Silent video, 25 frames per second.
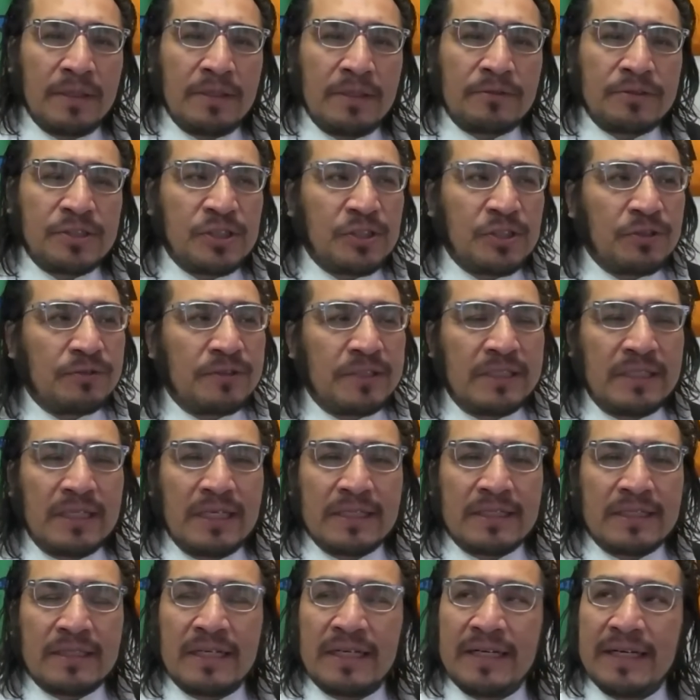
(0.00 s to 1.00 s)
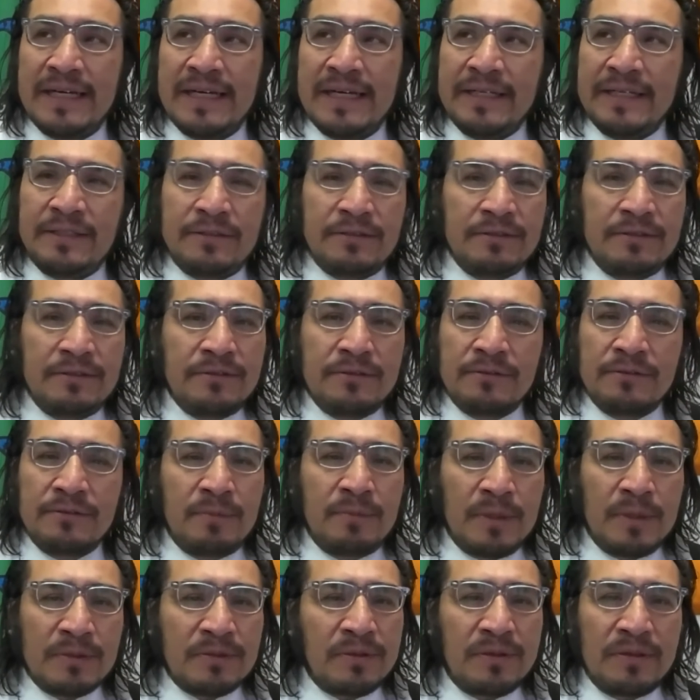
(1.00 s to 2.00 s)
Children like 8 to
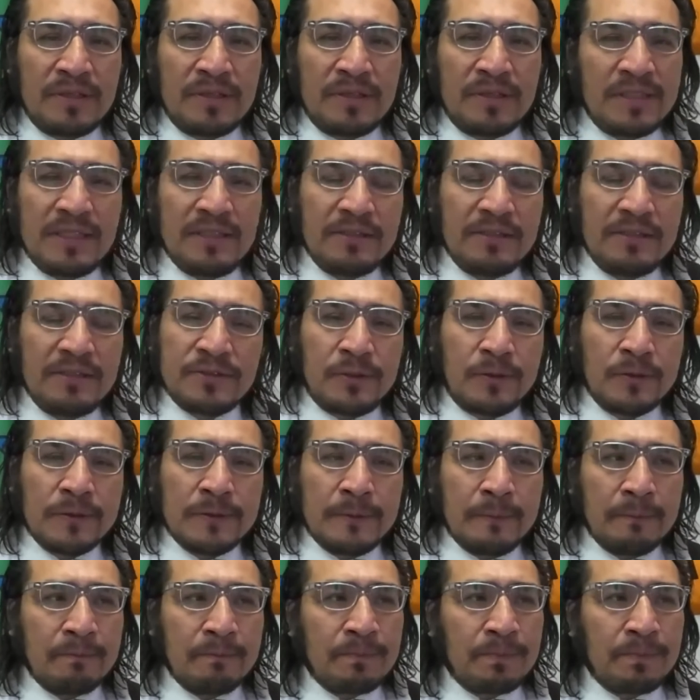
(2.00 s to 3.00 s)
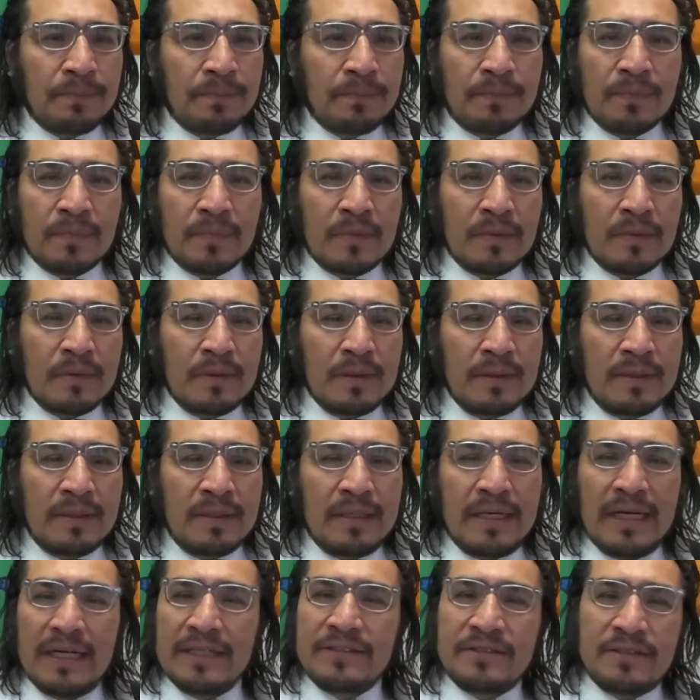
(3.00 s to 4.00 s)
about 13 years old.
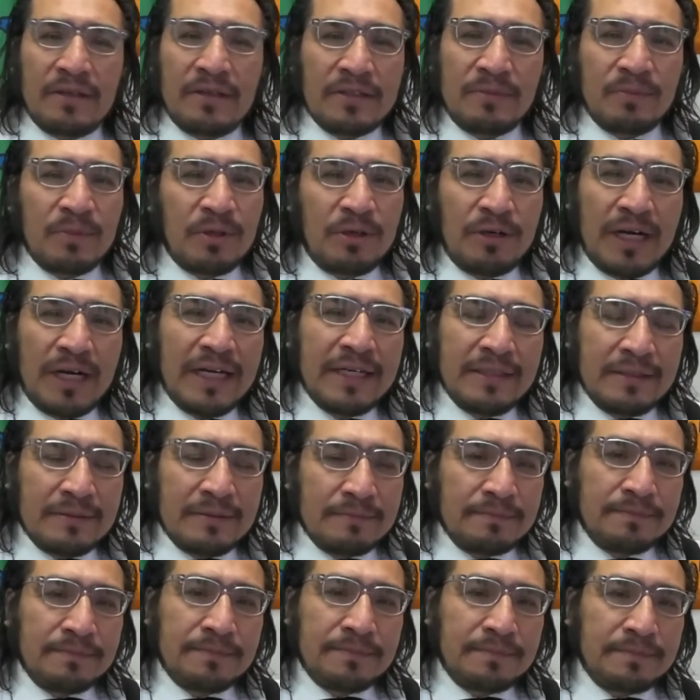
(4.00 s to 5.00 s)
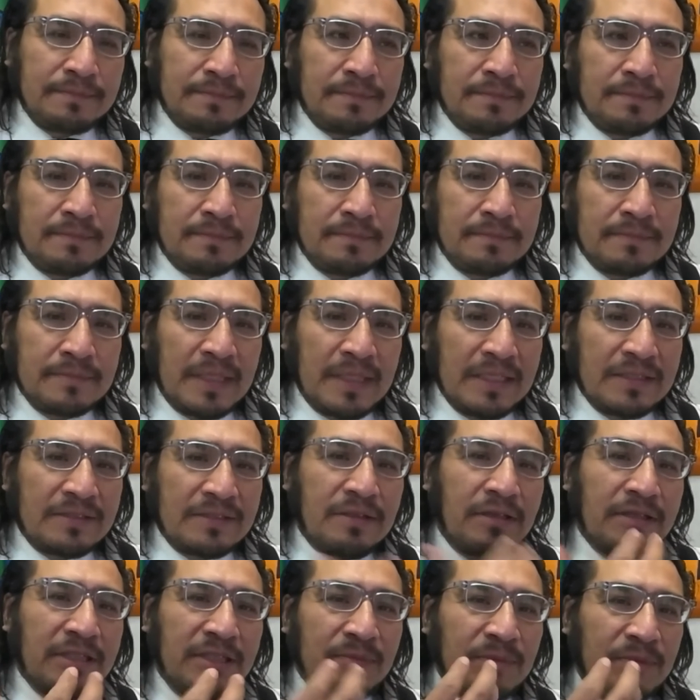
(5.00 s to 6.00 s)
I saw them cry. I
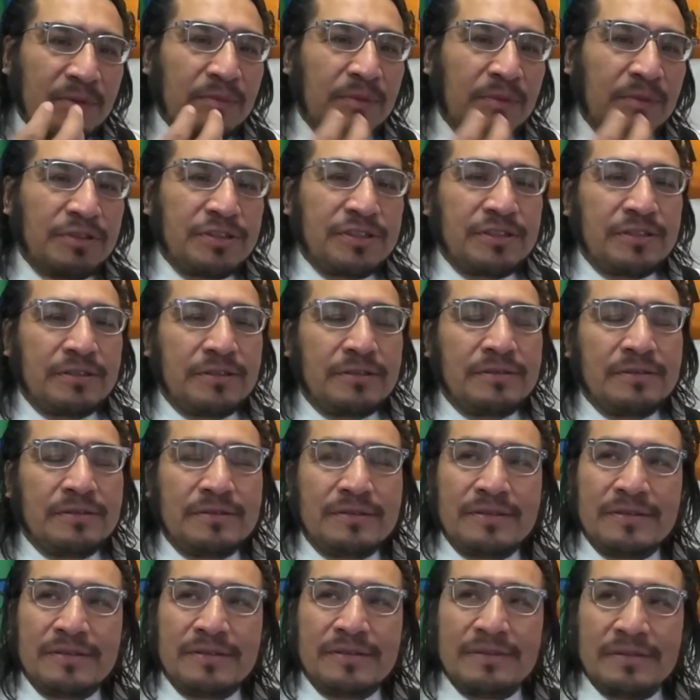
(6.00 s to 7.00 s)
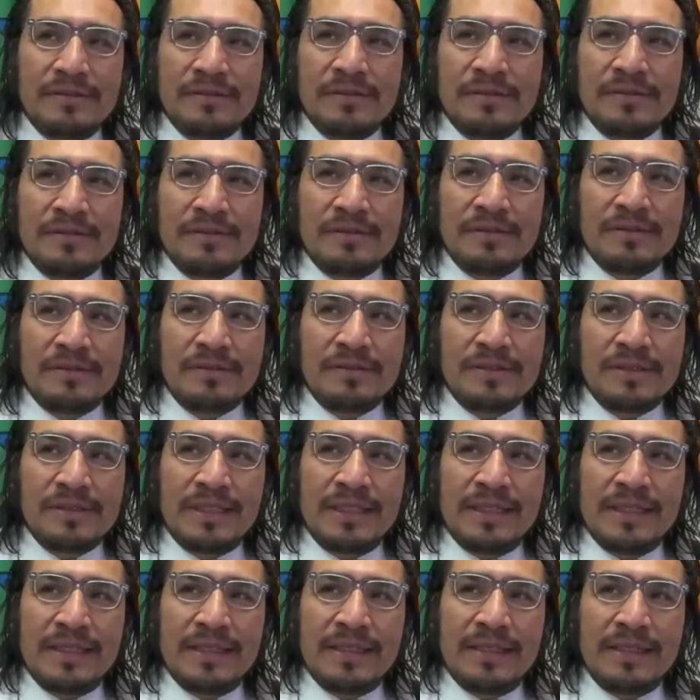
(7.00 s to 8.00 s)
saw them emotional.
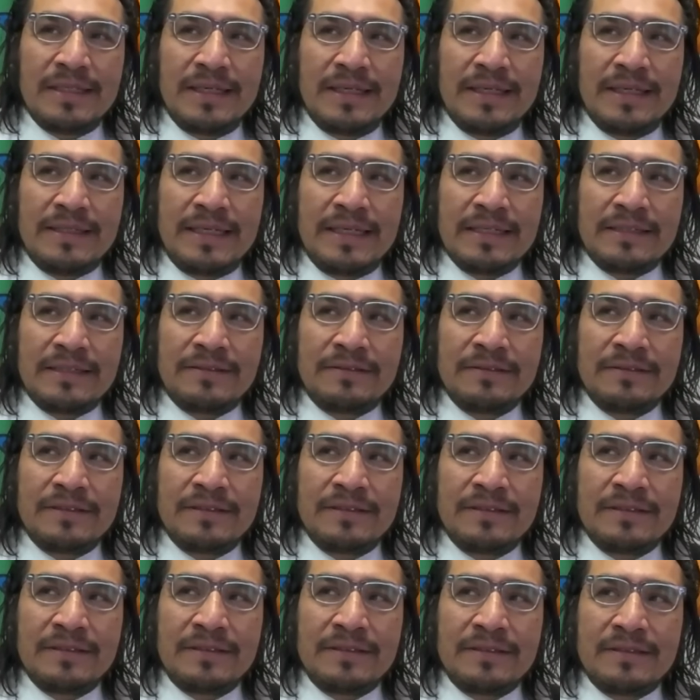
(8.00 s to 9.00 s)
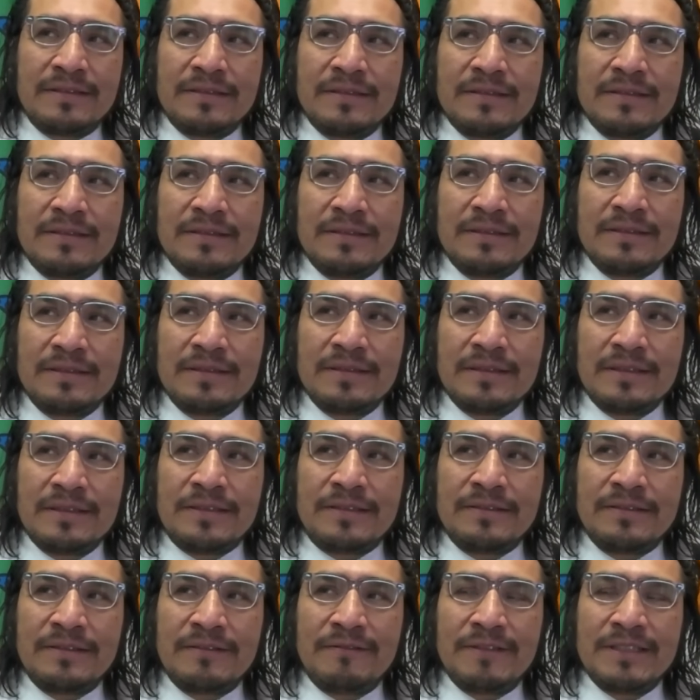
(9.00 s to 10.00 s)
And I couldn't, it
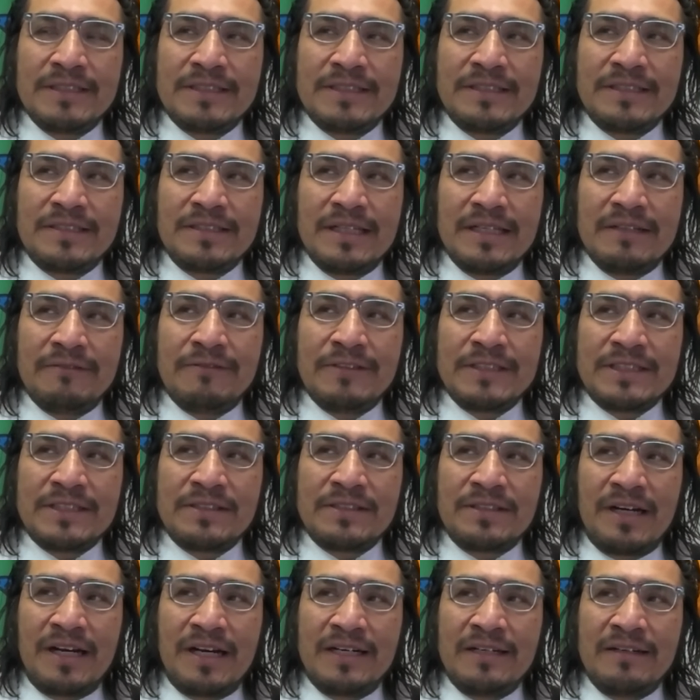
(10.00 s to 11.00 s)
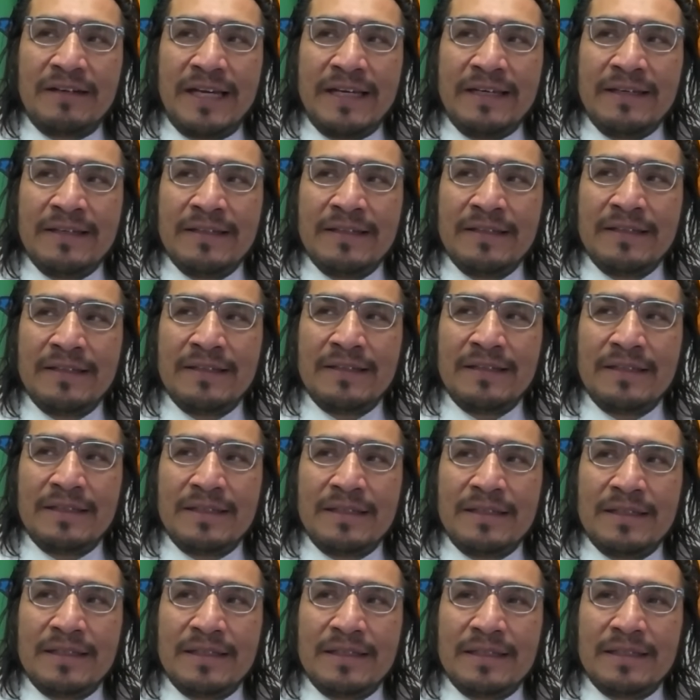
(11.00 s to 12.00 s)
was hard, eh?
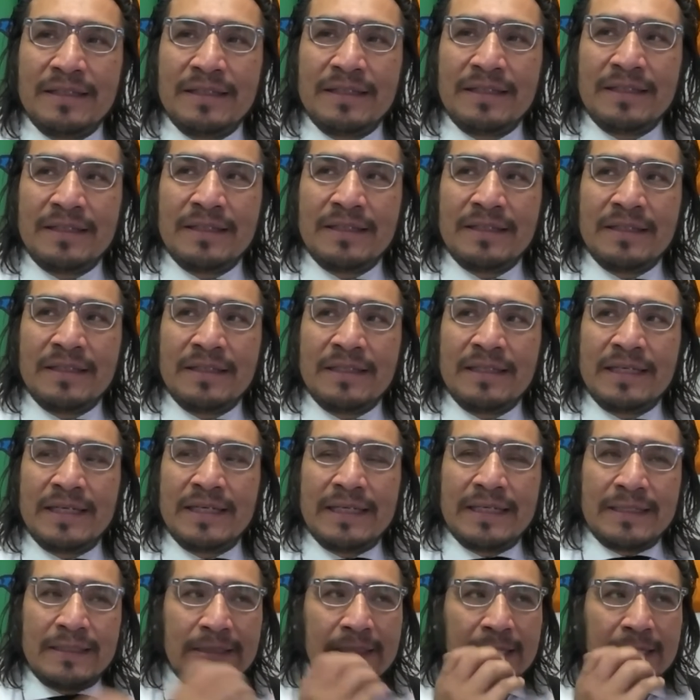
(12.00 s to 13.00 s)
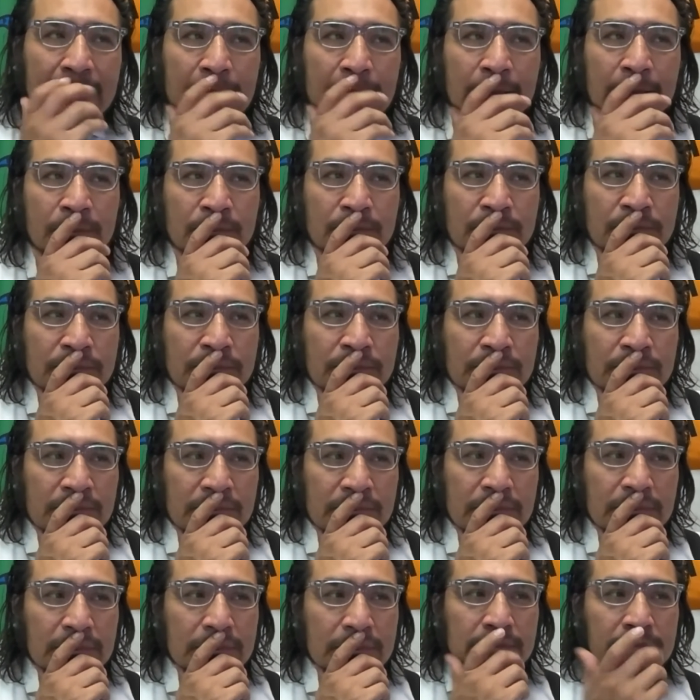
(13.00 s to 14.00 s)
And I
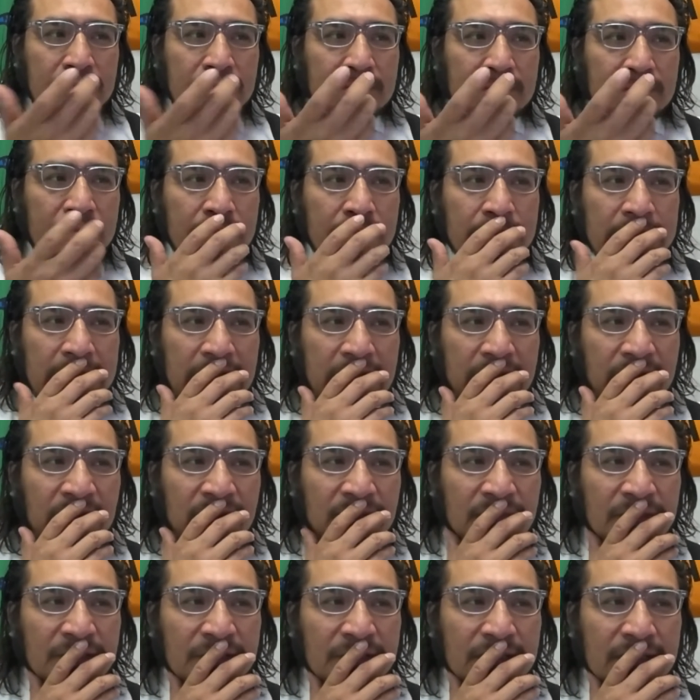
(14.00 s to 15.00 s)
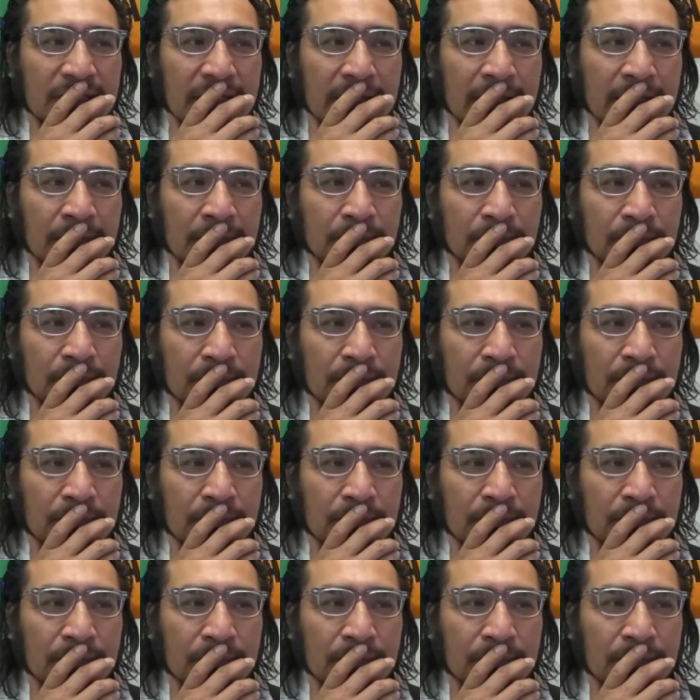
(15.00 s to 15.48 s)
remember